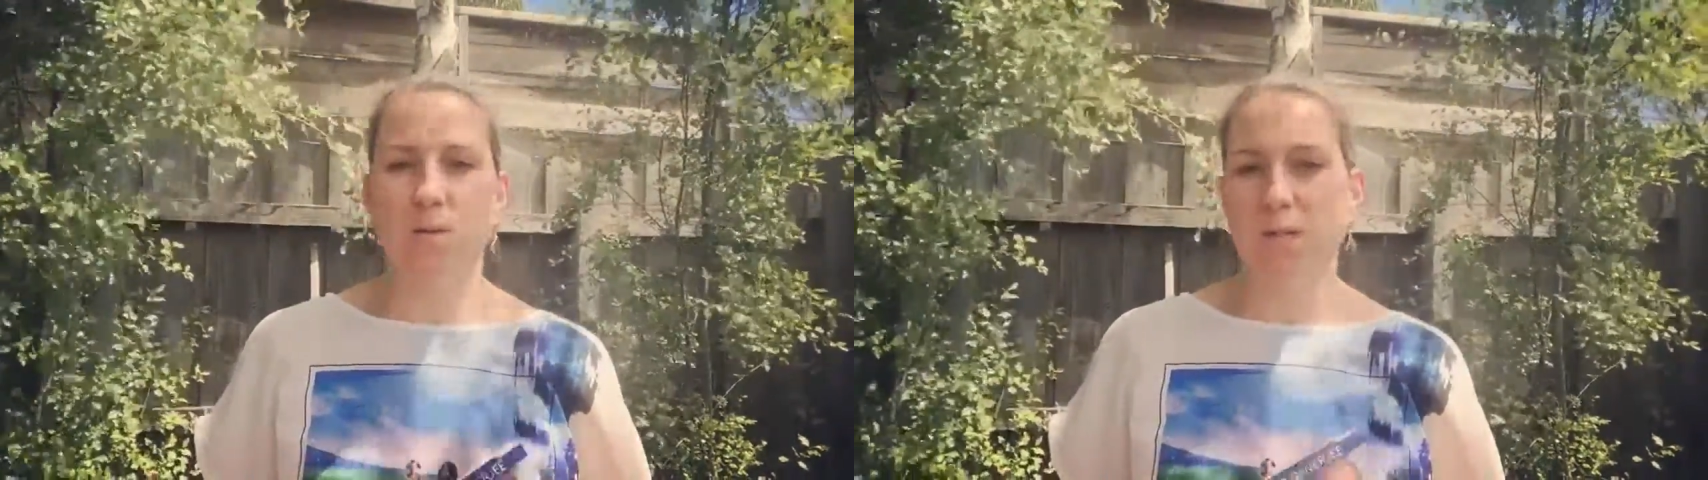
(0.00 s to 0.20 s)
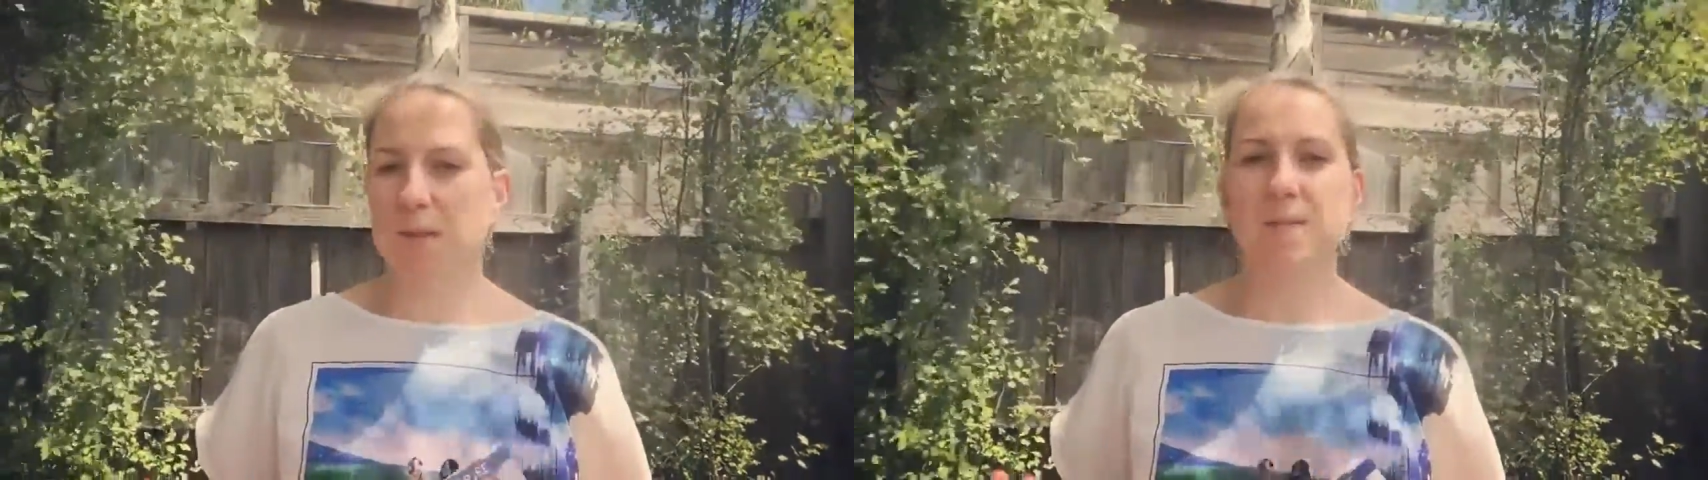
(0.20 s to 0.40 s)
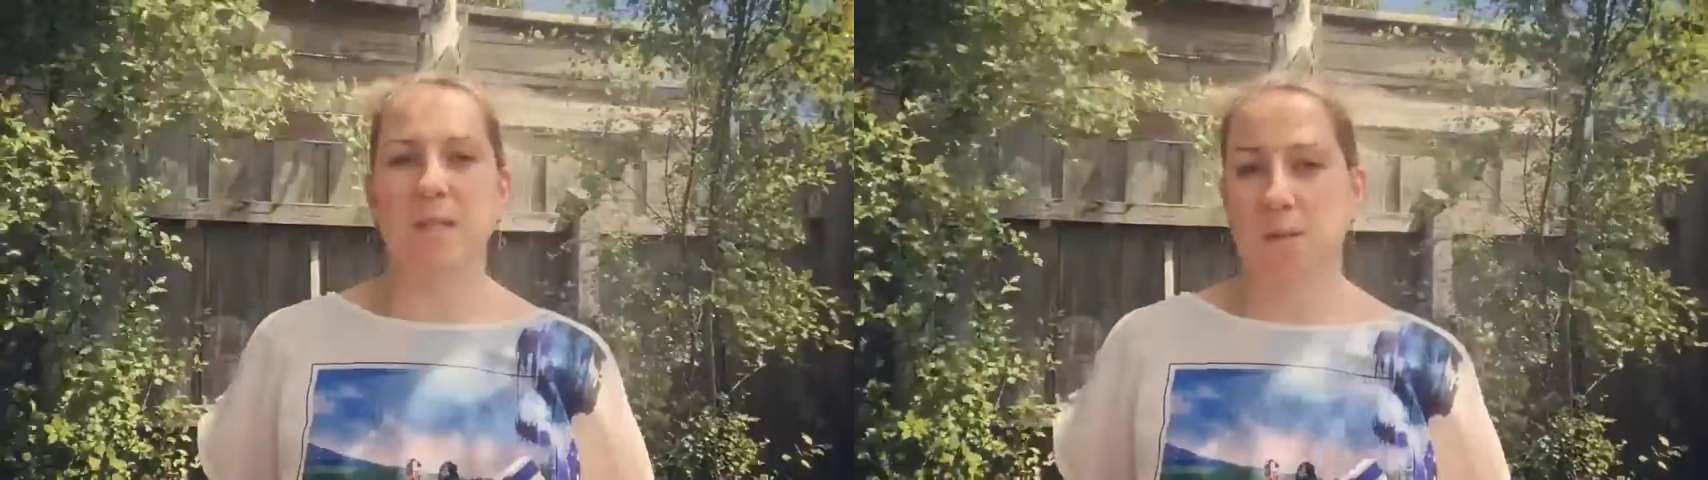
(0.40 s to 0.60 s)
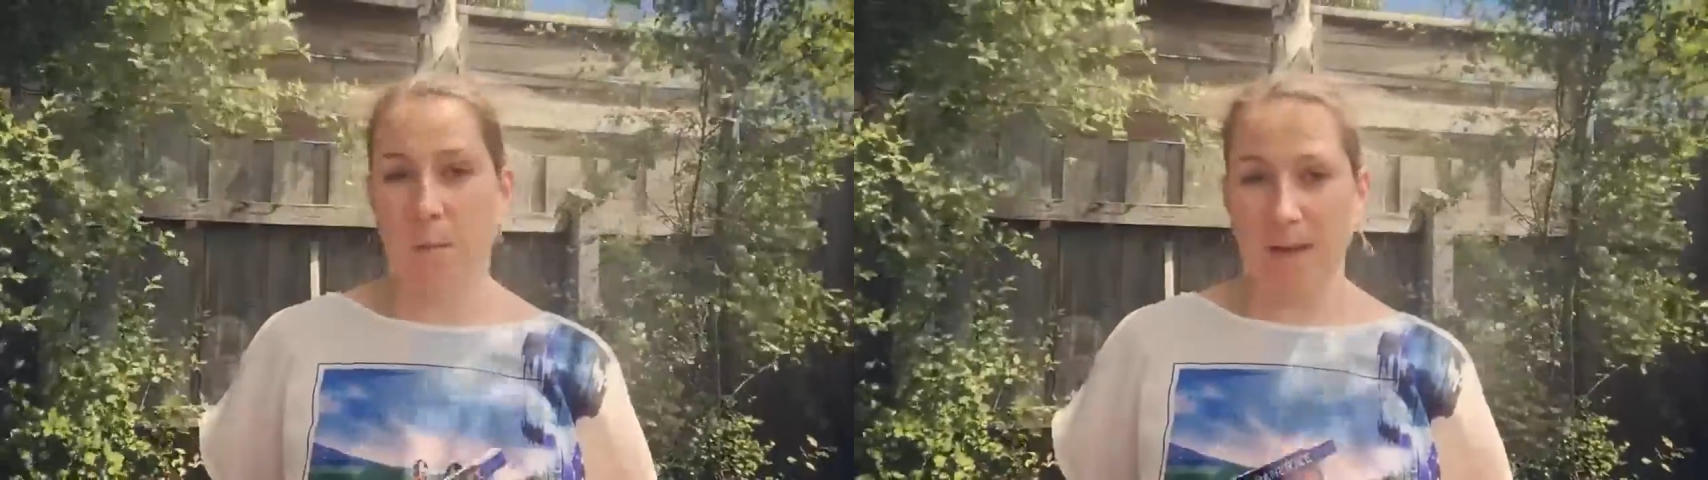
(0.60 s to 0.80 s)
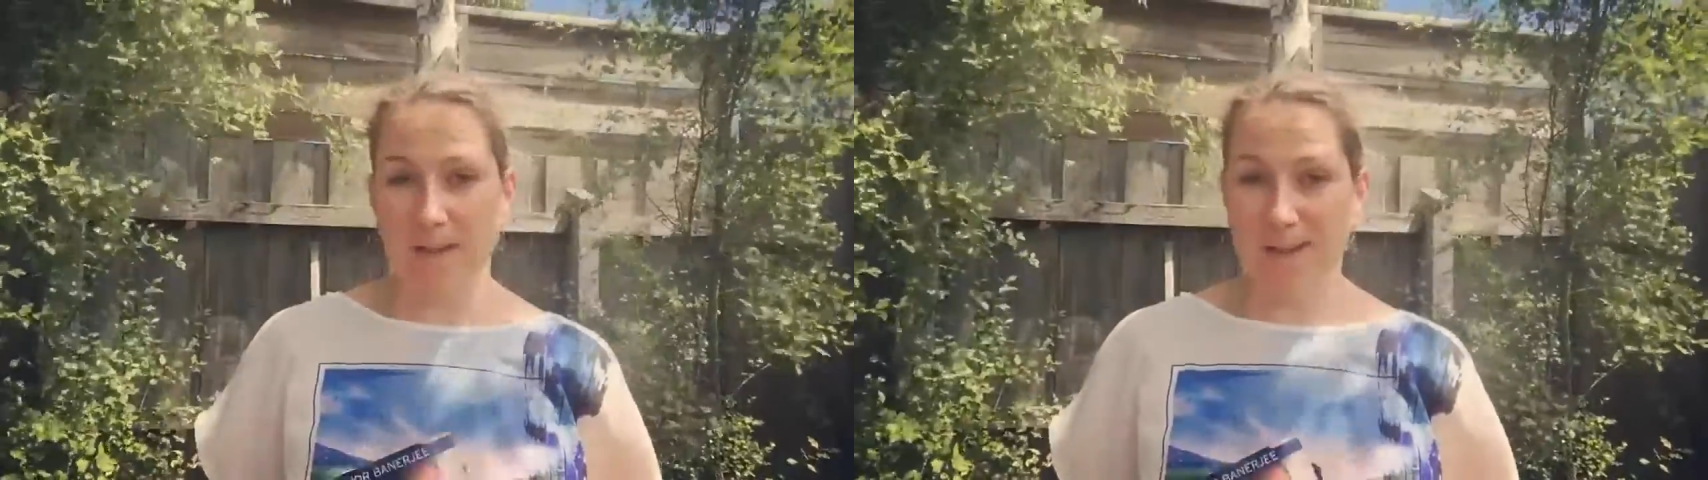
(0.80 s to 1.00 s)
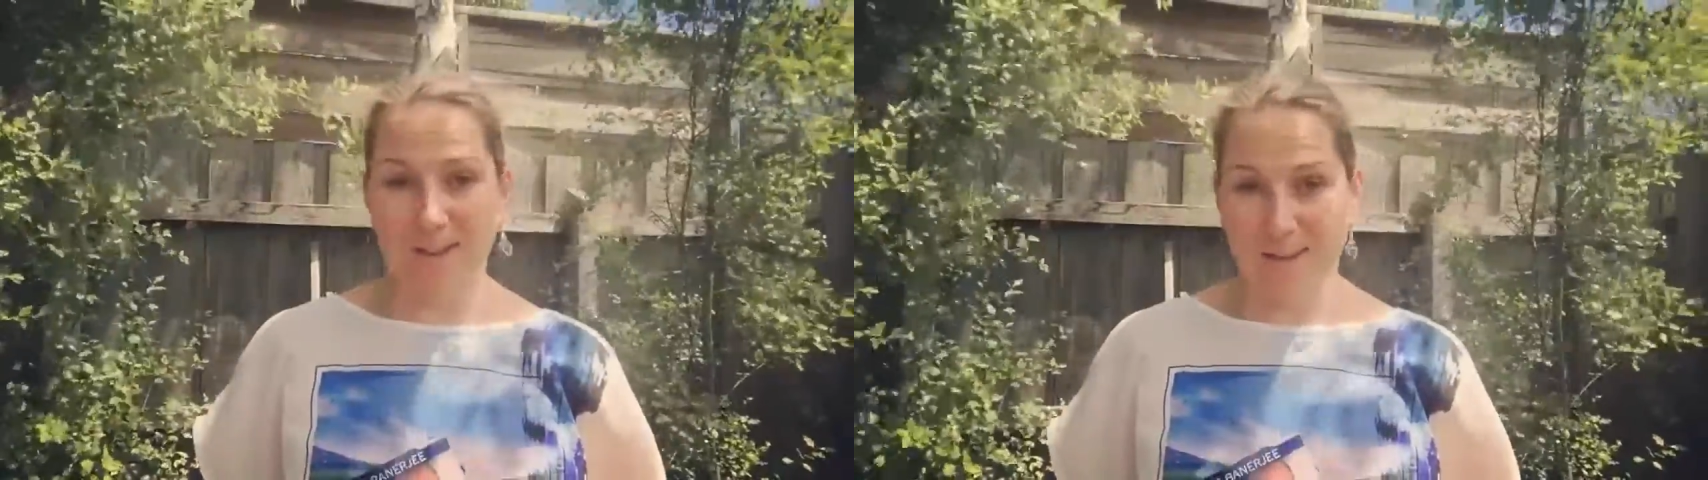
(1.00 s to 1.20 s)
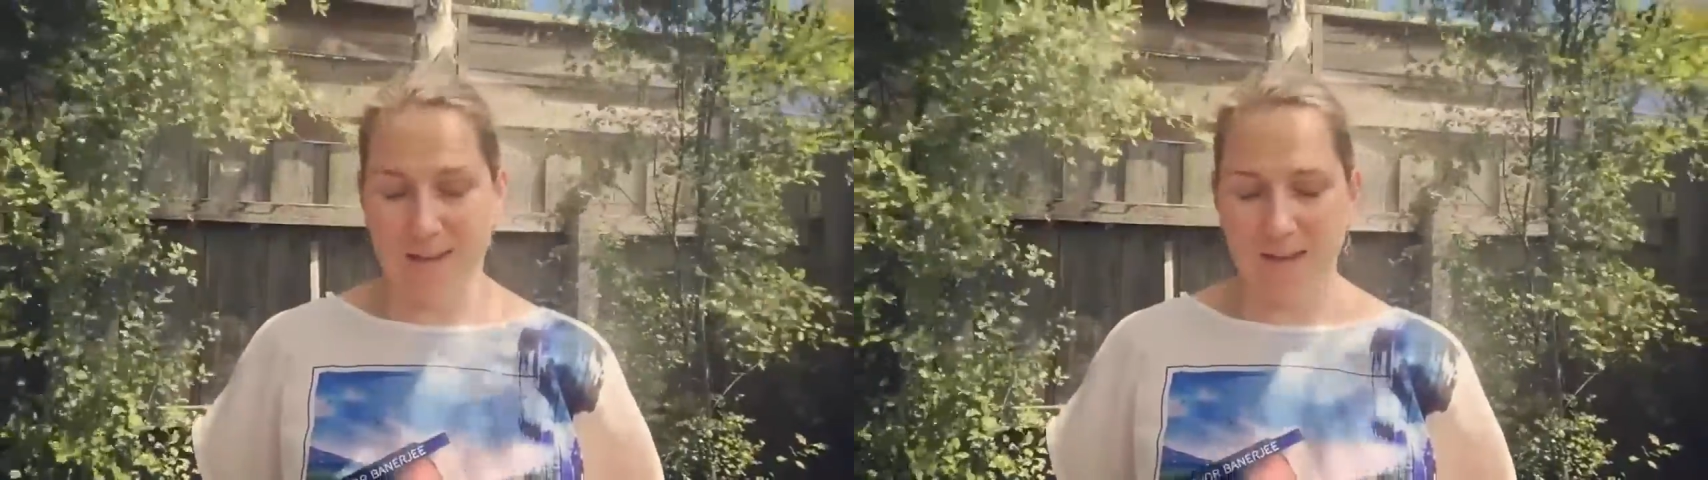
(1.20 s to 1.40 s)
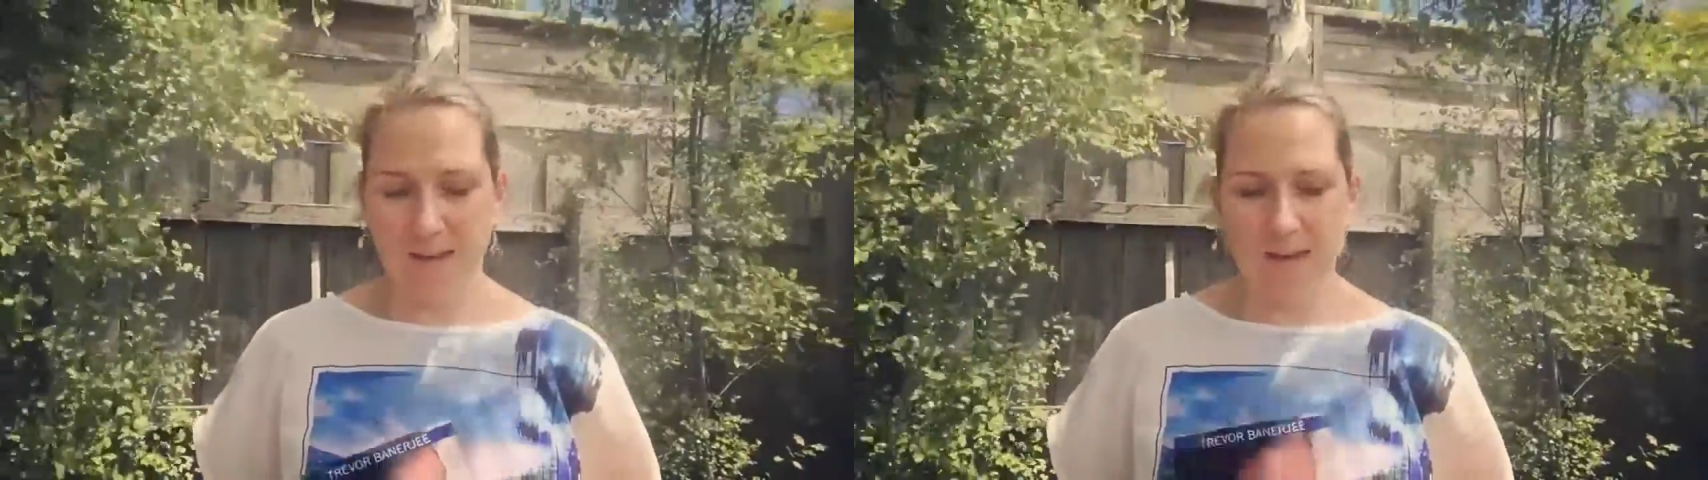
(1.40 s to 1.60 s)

shift in the way that you think.